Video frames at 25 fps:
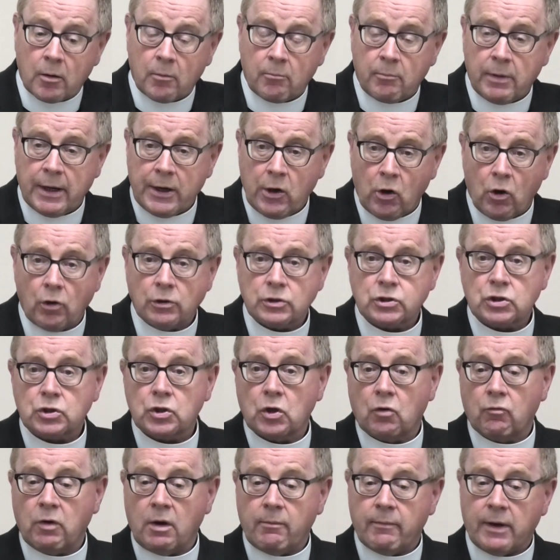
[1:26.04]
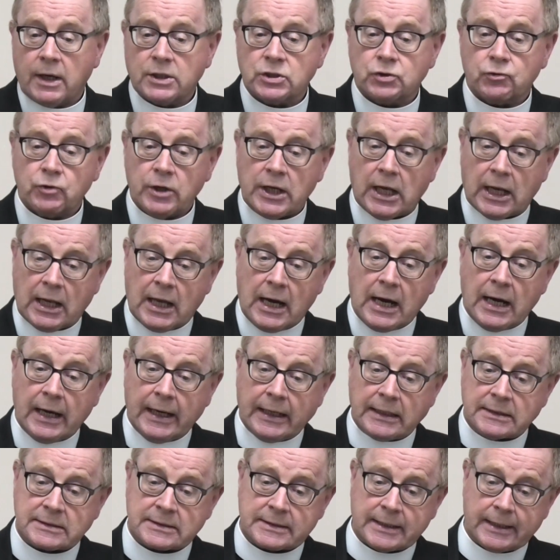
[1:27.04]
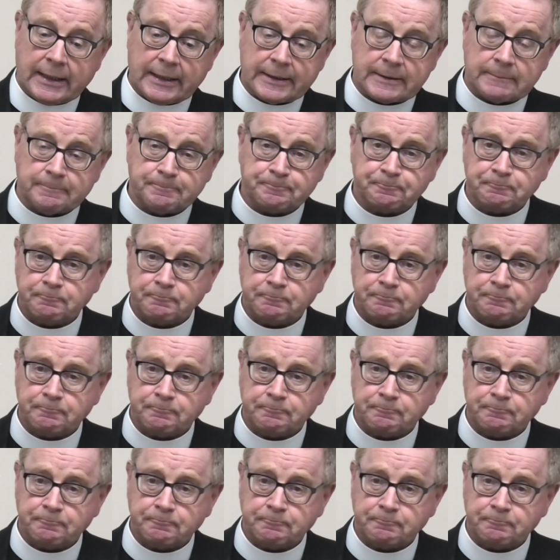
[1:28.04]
But also we must realize that